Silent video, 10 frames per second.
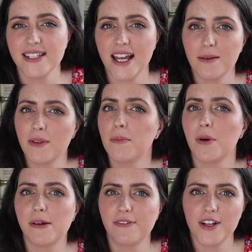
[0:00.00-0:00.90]
the time I
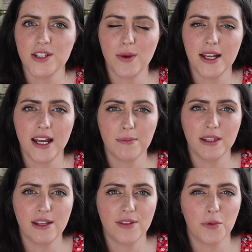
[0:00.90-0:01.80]
bought my first one, I
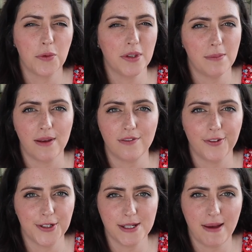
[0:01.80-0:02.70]
believe they were only about
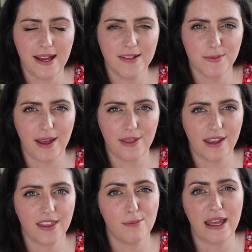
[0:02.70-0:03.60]
£40, but I
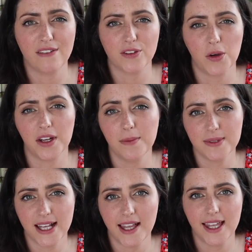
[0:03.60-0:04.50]
think they may have gone up
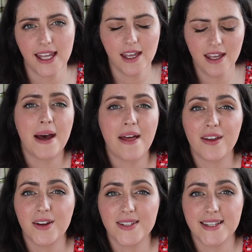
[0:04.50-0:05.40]
slightly. But
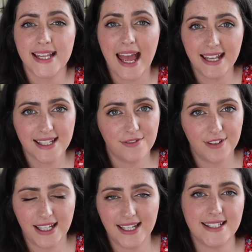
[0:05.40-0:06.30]
there's 10
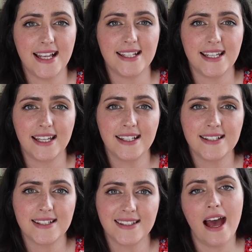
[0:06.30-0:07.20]
different heat
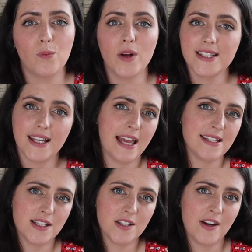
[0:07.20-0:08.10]
settings, and once I
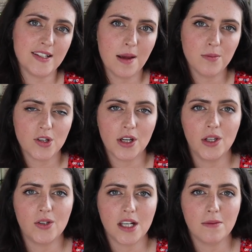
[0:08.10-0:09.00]
get it to the right temperature
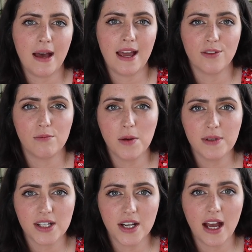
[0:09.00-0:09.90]
using my
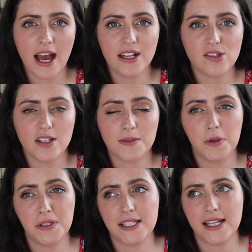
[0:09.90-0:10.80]
thermometer, I just
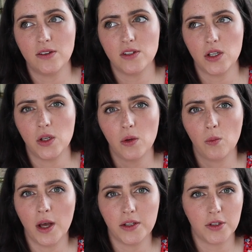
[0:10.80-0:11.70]
put it down to
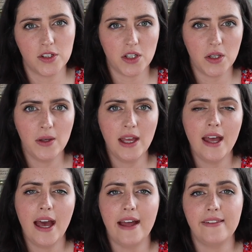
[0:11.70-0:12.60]
1 or 2,
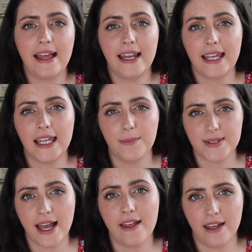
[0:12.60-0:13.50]
and then it
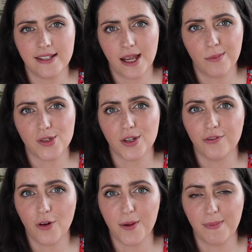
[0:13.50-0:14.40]
keeps it at that temperature
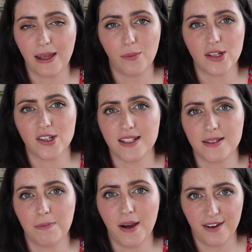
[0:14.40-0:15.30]
for me, which
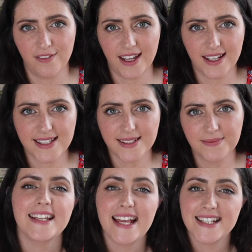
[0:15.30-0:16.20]
is perfect.
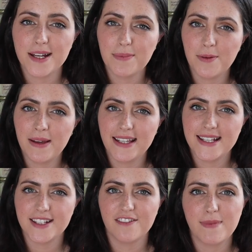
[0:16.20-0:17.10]
Next up on my
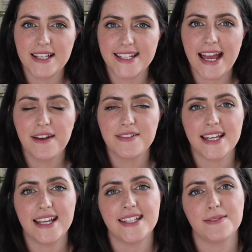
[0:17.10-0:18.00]
list of must-haves
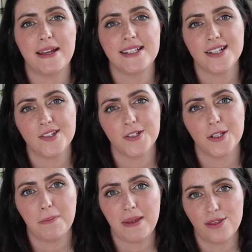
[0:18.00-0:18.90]
is my
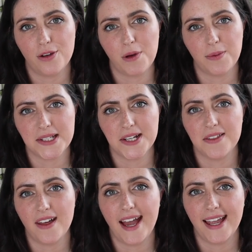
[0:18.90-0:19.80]
digital meat
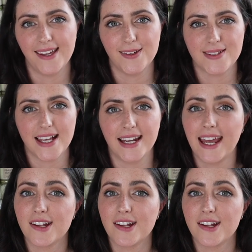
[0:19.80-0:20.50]
thermometer that I use, and I